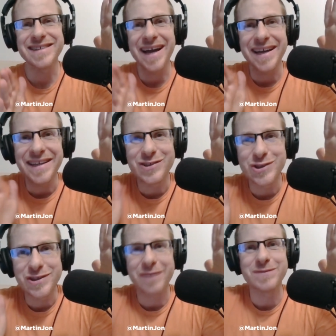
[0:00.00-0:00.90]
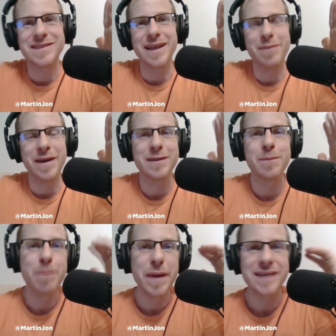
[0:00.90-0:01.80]
tiniest shifts that make the
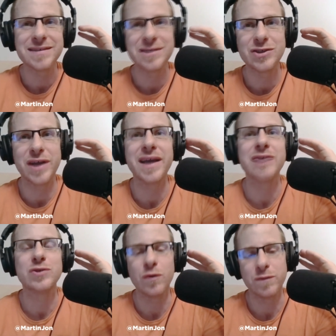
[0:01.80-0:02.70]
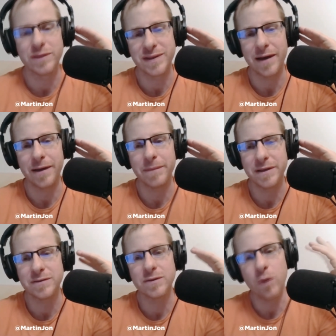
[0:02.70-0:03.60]
biggest change over time.
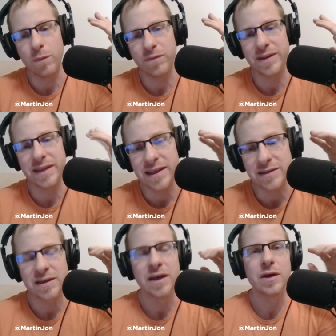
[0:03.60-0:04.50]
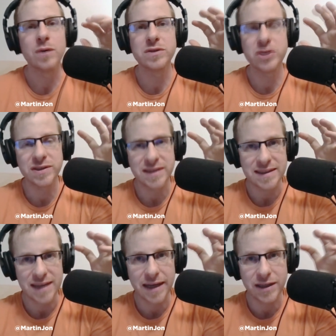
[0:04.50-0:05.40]
And so hopefully this was just a
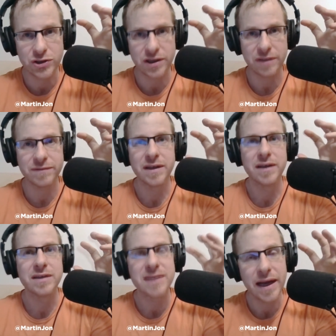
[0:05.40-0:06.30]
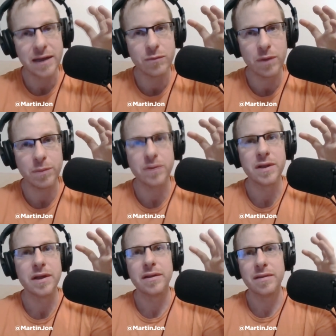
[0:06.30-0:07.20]
tiny shift, tiny ripple
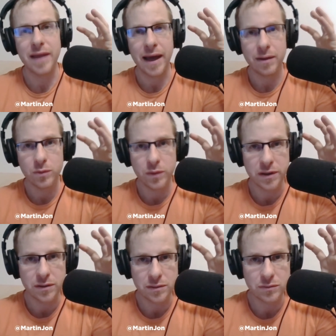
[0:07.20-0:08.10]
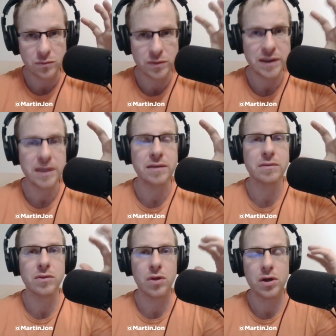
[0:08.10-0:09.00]
that will
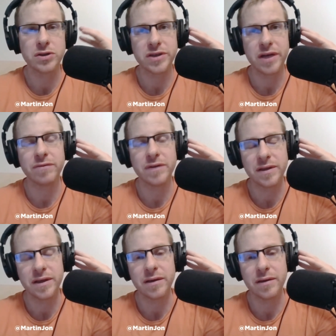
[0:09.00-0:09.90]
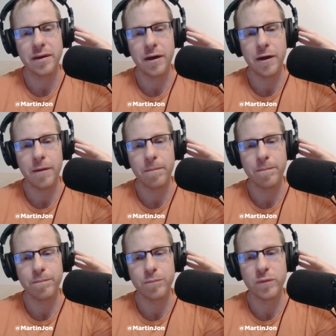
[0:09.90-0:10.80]
really launch everything
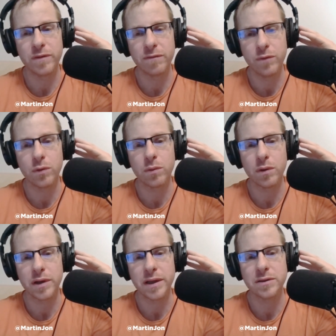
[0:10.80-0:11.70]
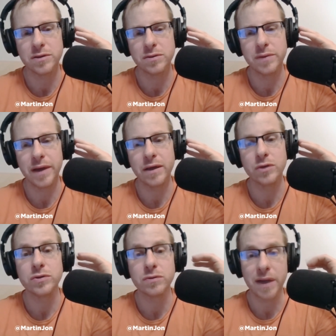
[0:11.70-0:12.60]
moving forward into a
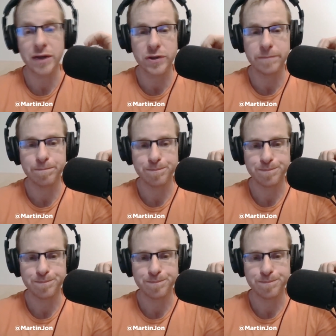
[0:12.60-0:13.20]
good direction.